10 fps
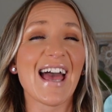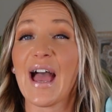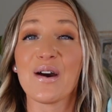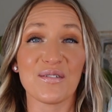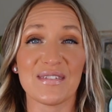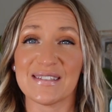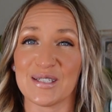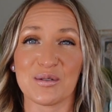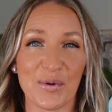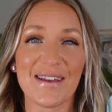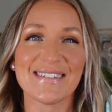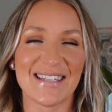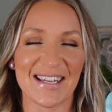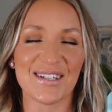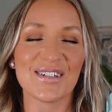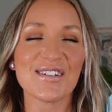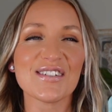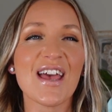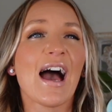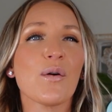out of these express
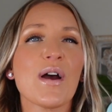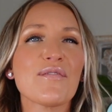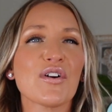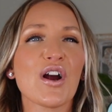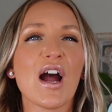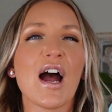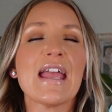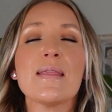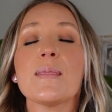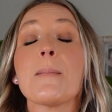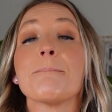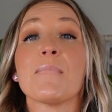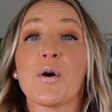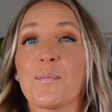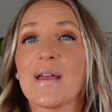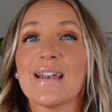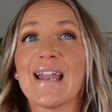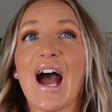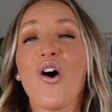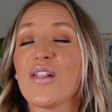tanners. However, in the moment,
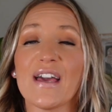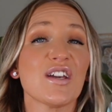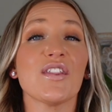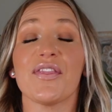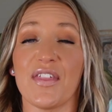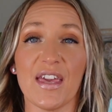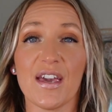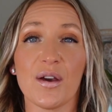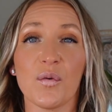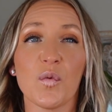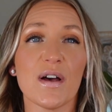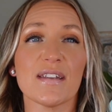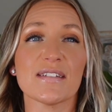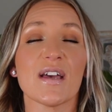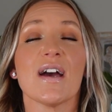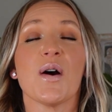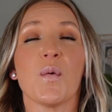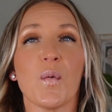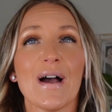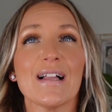all I could think was,
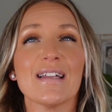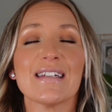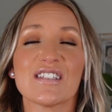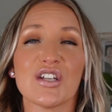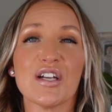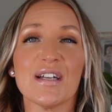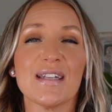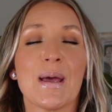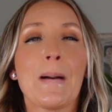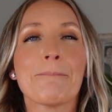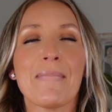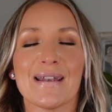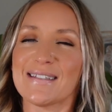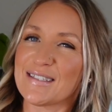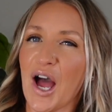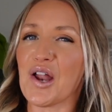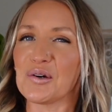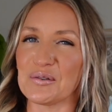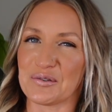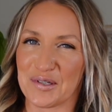well, it's good, but it's not
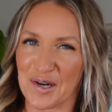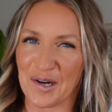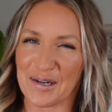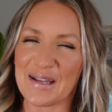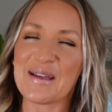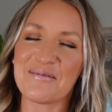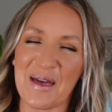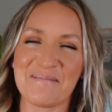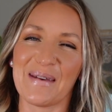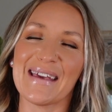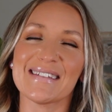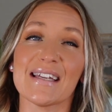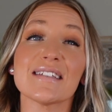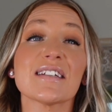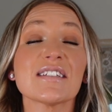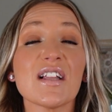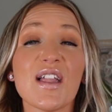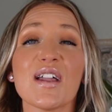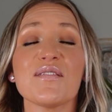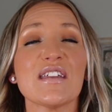ultra dark, if that makes sense. Because a
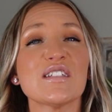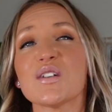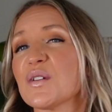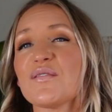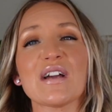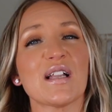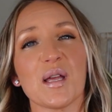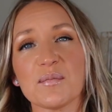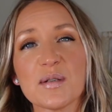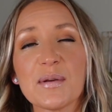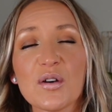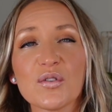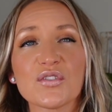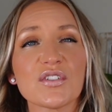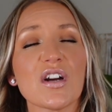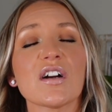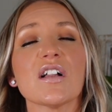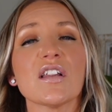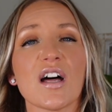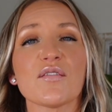lot of these don't even claim to be ultra dark.
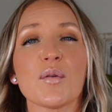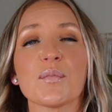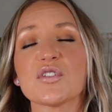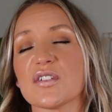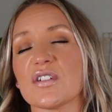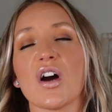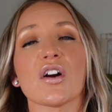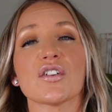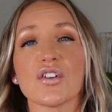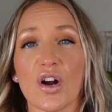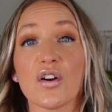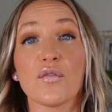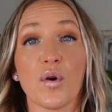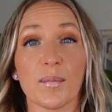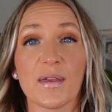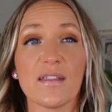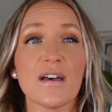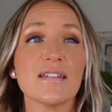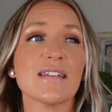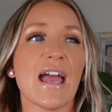A lot of them just are dark formulas.